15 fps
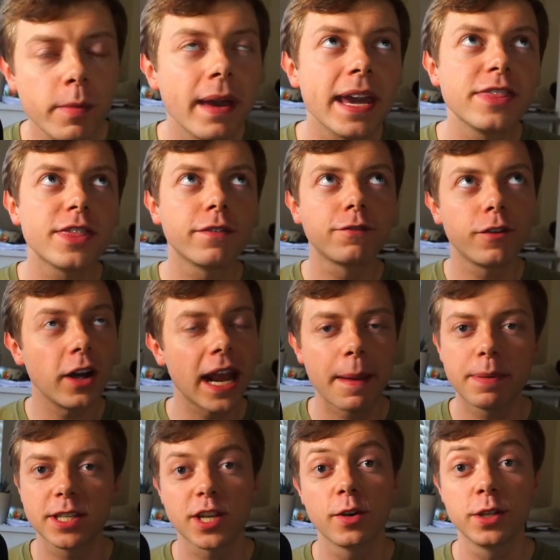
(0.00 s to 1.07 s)
made the full
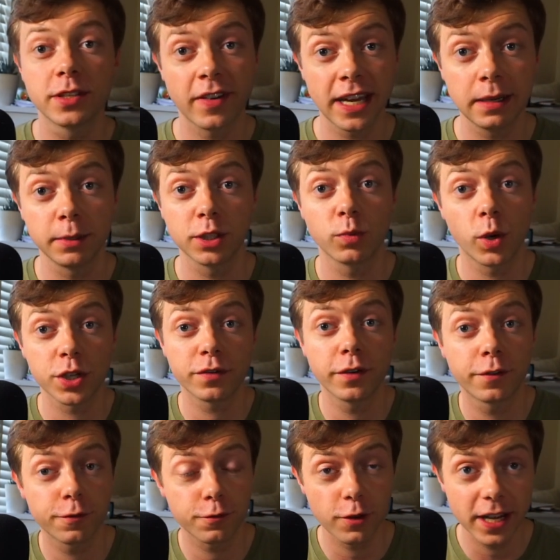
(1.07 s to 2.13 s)
episodes available to watch for
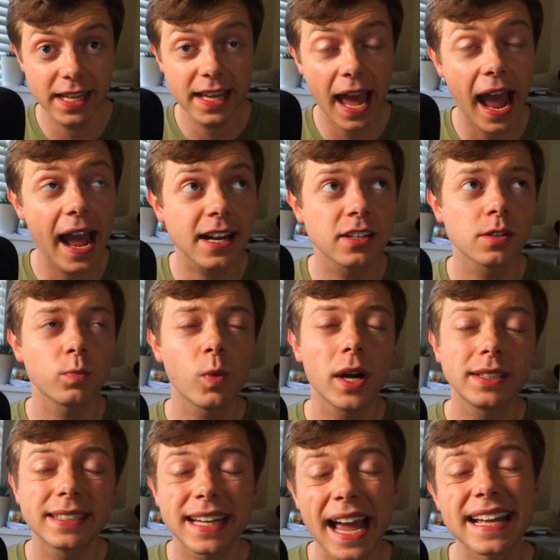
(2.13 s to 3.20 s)
free, and
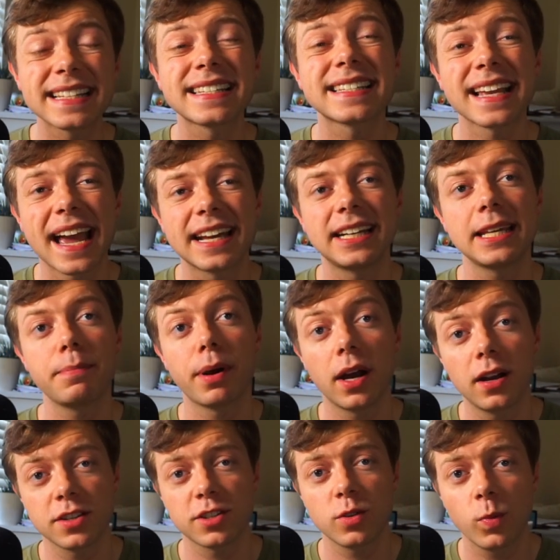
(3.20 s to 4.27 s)
while Dad sadly
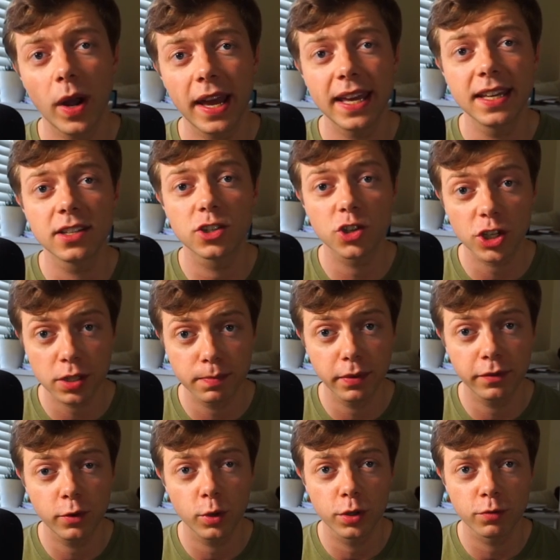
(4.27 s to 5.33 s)
passed away just
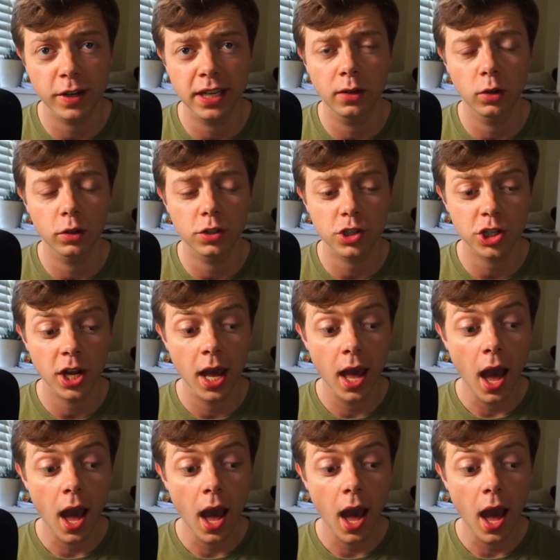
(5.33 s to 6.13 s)
before the relaunch,